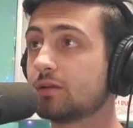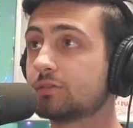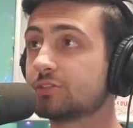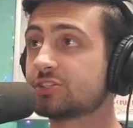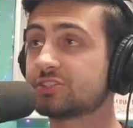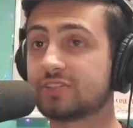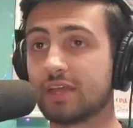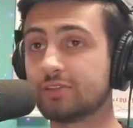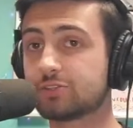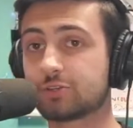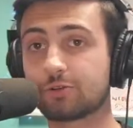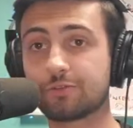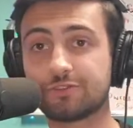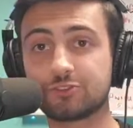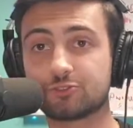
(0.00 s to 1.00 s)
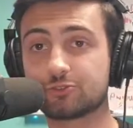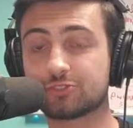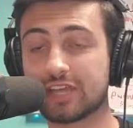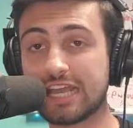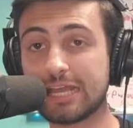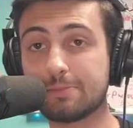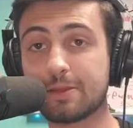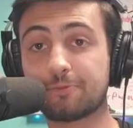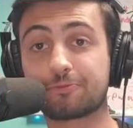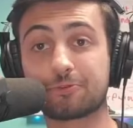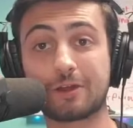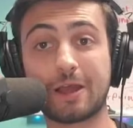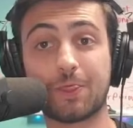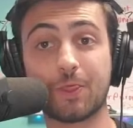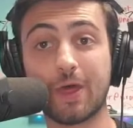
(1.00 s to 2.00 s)
center of entertainment for
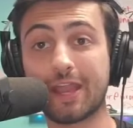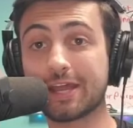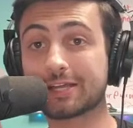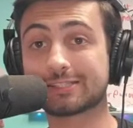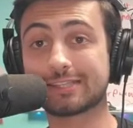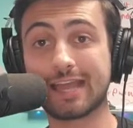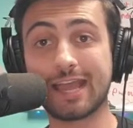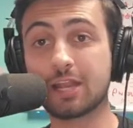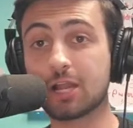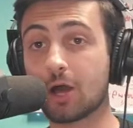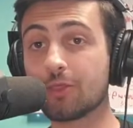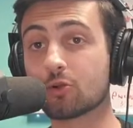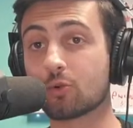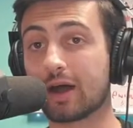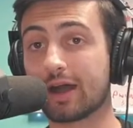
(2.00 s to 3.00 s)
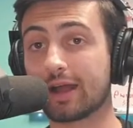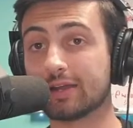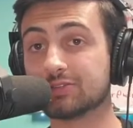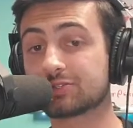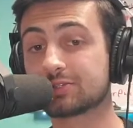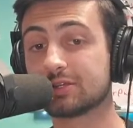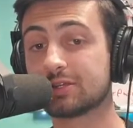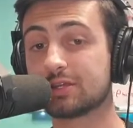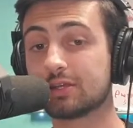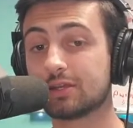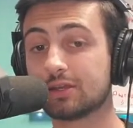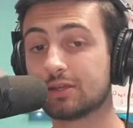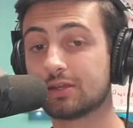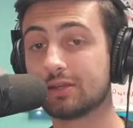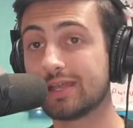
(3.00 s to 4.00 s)
athletics and otherwise
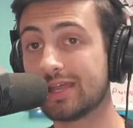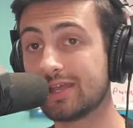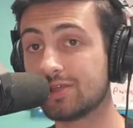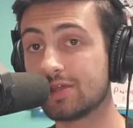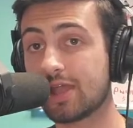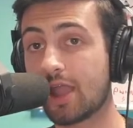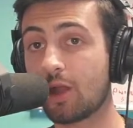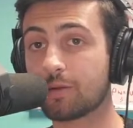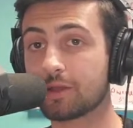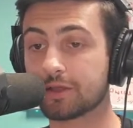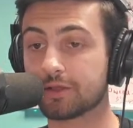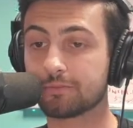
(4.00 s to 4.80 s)
in the area.